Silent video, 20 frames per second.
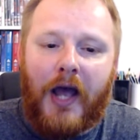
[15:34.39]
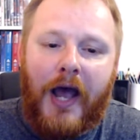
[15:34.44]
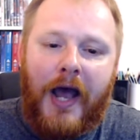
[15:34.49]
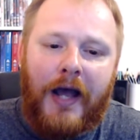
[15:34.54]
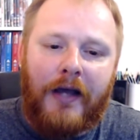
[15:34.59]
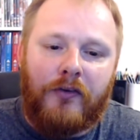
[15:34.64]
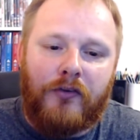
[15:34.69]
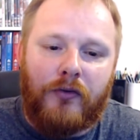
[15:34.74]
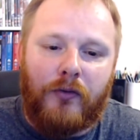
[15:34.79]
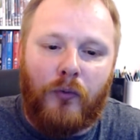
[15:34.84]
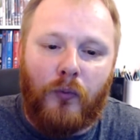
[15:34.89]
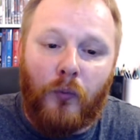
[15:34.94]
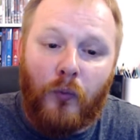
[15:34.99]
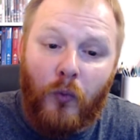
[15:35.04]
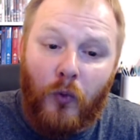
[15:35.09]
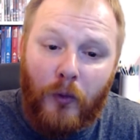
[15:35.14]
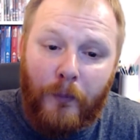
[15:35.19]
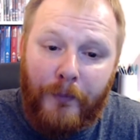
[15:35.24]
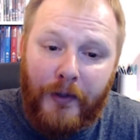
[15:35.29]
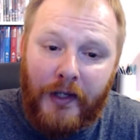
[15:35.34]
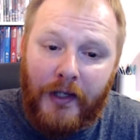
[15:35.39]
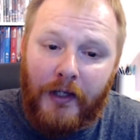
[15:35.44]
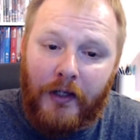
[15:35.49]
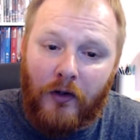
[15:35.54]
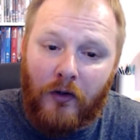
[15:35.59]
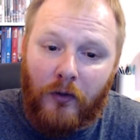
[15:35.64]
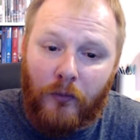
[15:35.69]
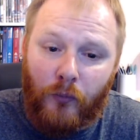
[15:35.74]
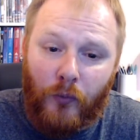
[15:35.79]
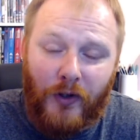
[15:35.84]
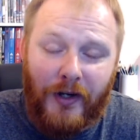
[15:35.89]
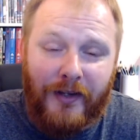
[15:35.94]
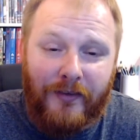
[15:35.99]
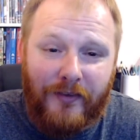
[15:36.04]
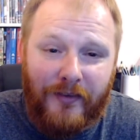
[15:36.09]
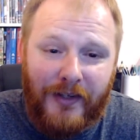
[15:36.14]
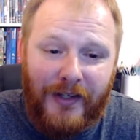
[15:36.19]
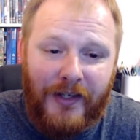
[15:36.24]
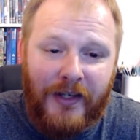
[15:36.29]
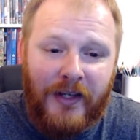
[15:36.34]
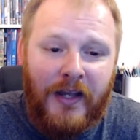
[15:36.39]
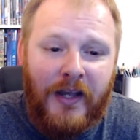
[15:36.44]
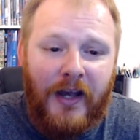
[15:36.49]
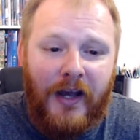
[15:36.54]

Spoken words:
at WarpigOnYT.